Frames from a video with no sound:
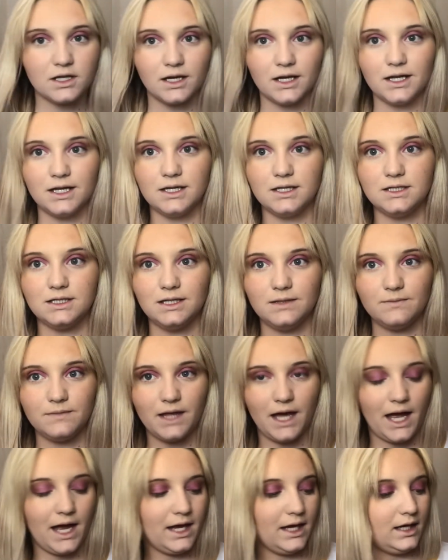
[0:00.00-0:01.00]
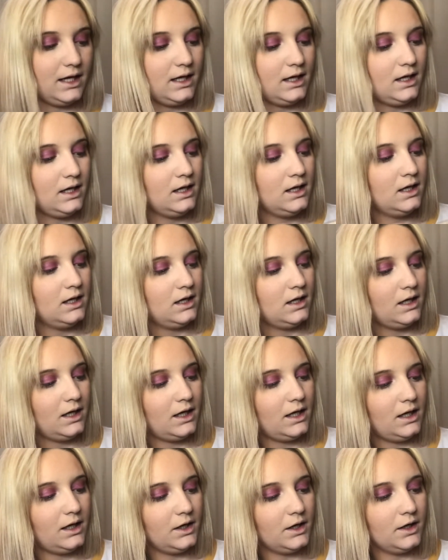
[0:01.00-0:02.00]
going to dip that in
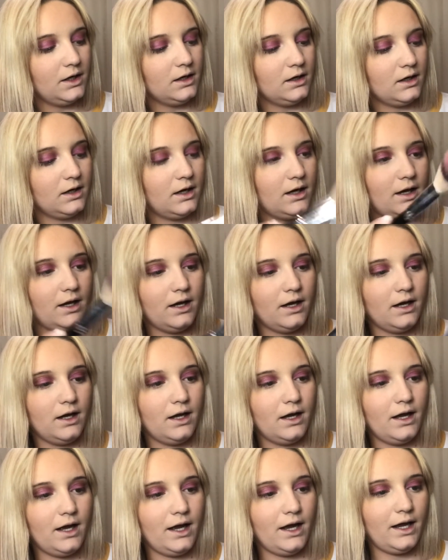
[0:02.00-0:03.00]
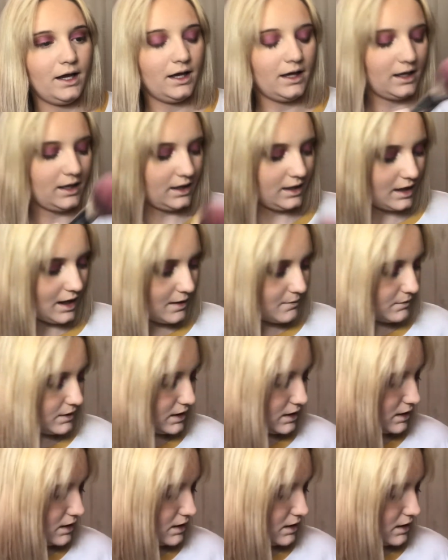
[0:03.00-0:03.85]
here, and I'm going to